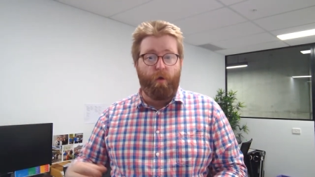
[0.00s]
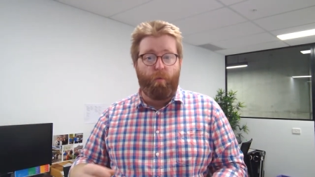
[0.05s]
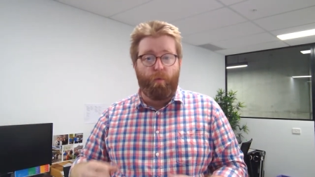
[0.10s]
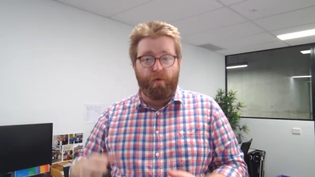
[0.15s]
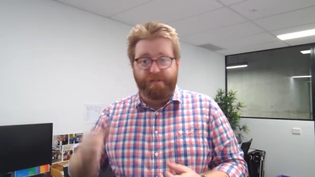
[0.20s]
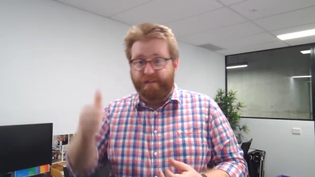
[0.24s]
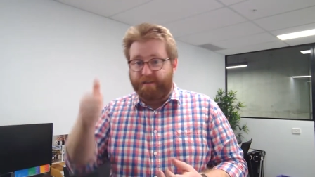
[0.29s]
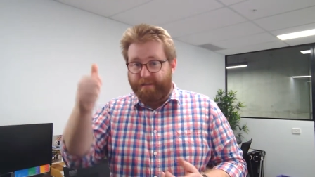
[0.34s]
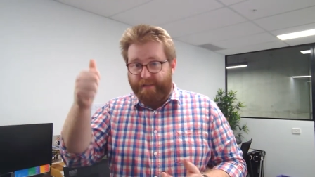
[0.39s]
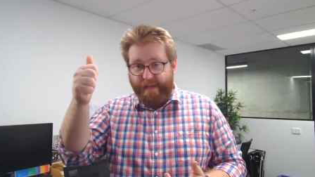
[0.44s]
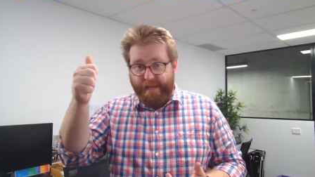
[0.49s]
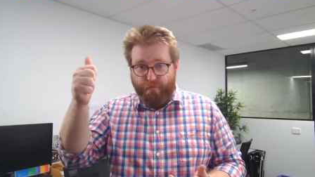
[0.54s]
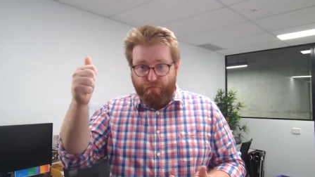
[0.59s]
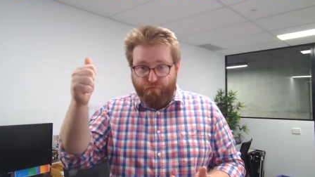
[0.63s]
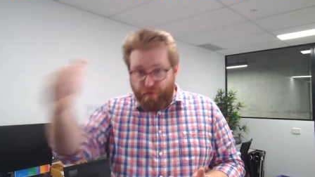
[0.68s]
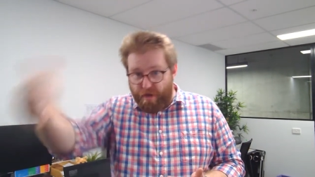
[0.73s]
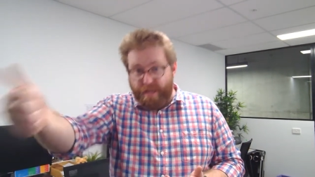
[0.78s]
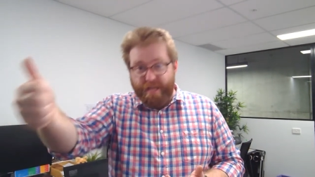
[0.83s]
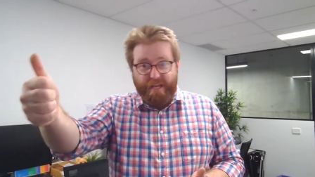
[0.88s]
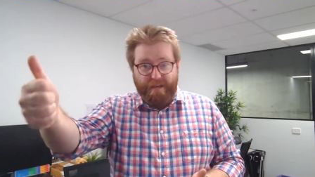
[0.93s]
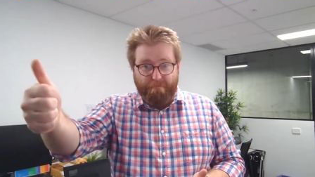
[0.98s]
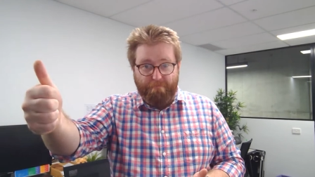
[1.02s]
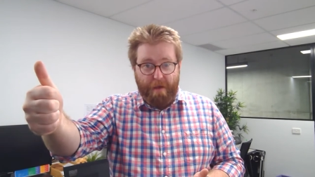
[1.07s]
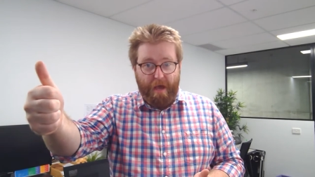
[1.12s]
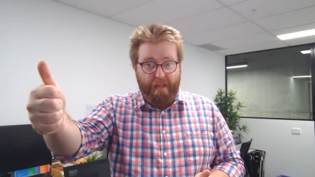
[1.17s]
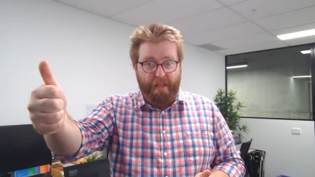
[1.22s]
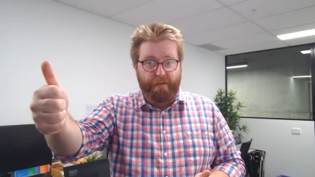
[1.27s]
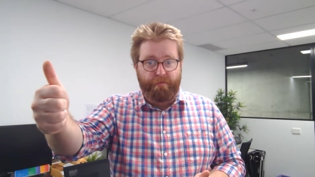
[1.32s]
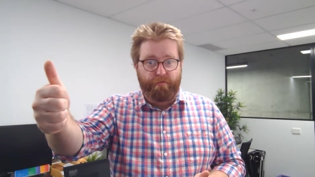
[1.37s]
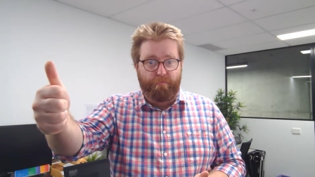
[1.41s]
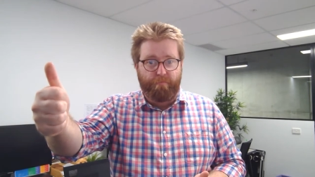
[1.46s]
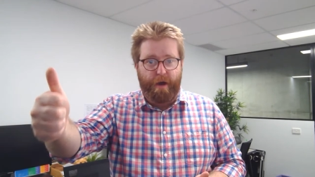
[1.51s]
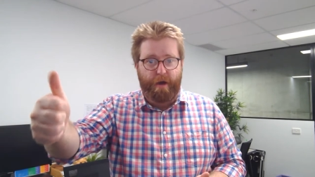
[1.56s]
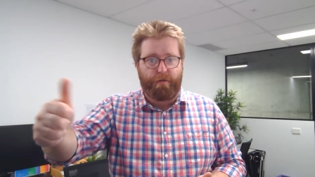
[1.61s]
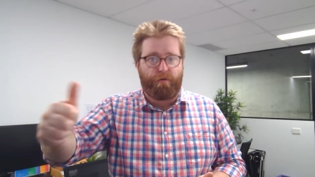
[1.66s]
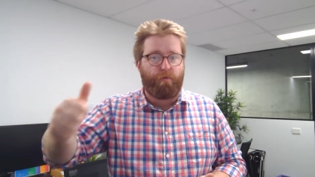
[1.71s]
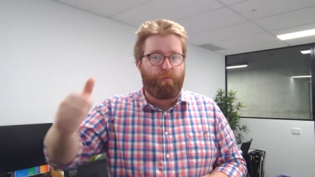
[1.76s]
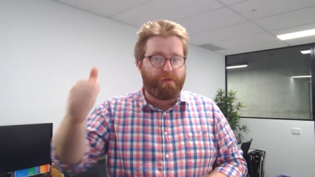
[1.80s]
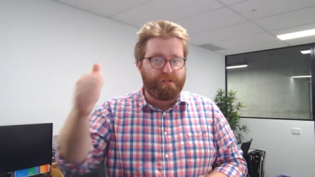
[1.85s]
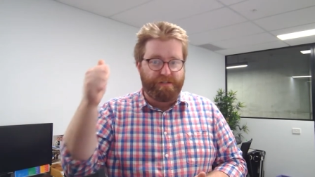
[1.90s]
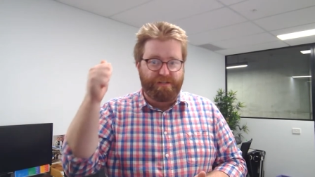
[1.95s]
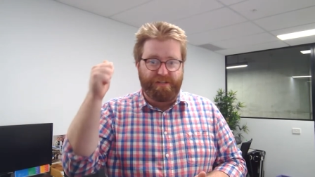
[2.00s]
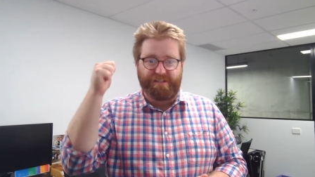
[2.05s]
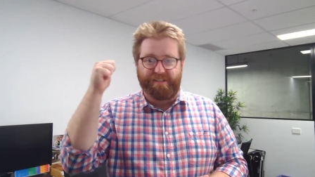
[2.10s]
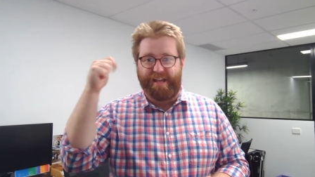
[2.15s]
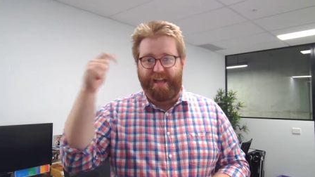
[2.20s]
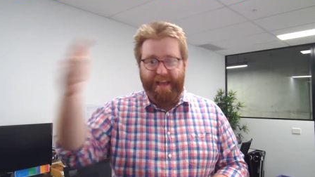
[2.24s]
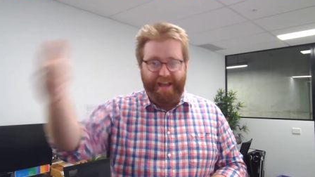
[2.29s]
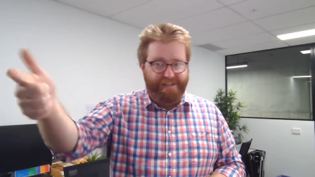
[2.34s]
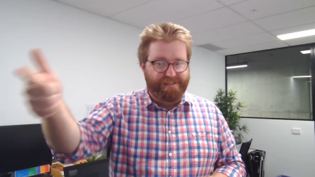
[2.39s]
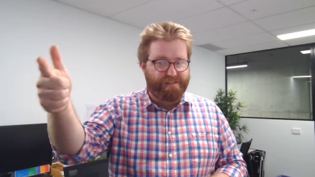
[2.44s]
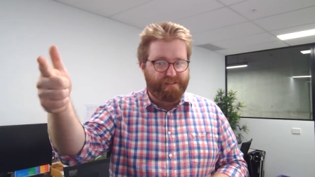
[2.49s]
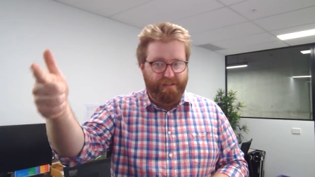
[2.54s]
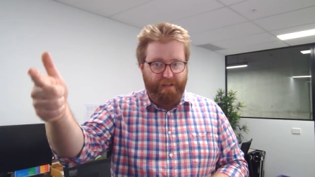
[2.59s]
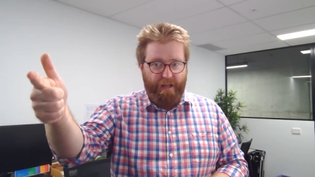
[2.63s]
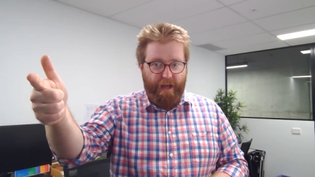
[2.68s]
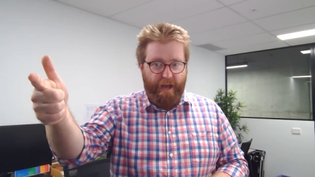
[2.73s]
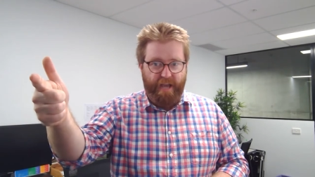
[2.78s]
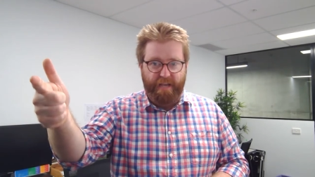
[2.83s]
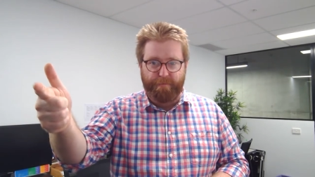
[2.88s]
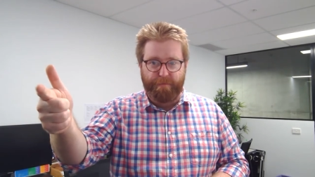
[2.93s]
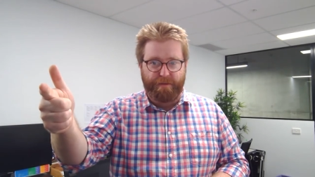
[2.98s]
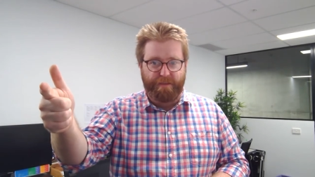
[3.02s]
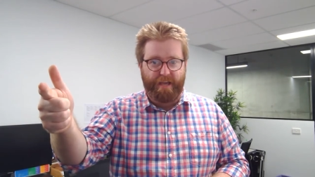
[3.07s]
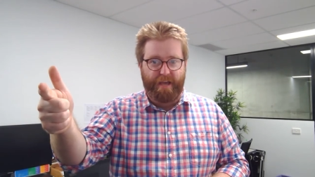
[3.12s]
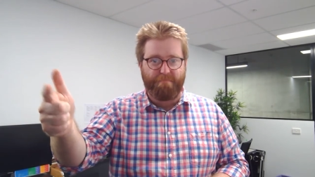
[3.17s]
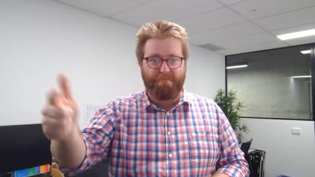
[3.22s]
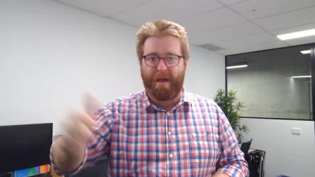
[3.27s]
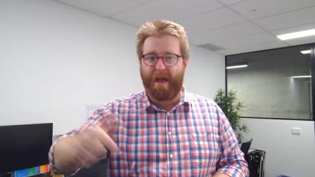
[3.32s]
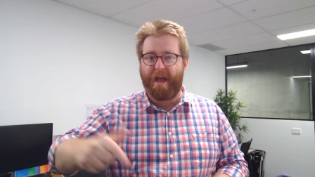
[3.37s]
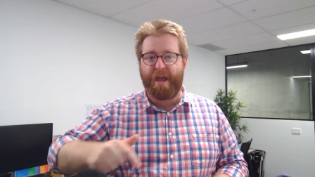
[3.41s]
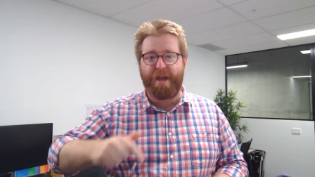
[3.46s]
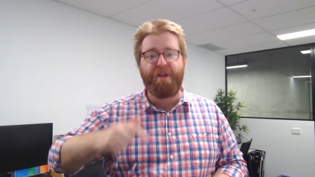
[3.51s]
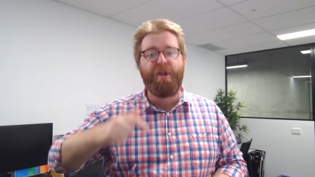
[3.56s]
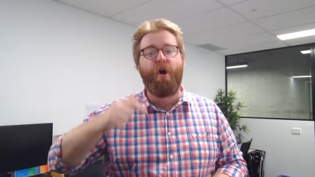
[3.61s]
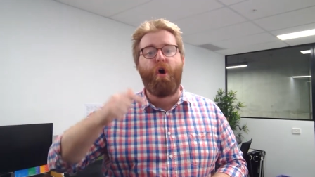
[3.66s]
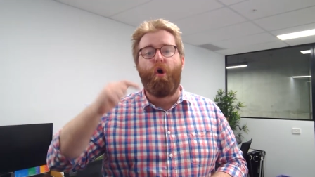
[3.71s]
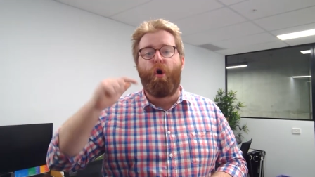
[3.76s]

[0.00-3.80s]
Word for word: was it their really compelling rebuttal? Was it this excellent argument they made?